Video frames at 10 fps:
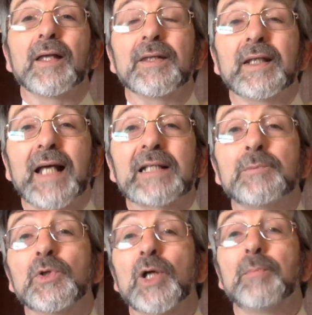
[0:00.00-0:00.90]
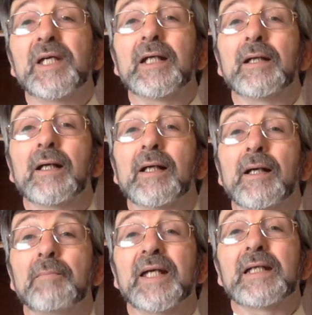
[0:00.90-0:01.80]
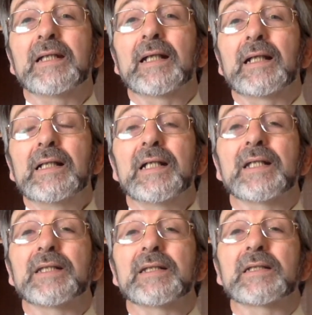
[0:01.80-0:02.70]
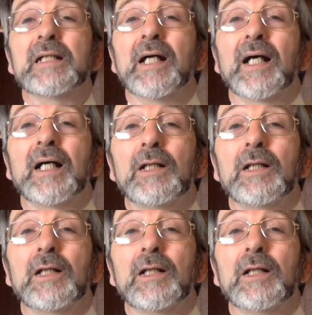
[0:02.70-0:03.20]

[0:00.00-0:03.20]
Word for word: The latter book being making it clear that uh,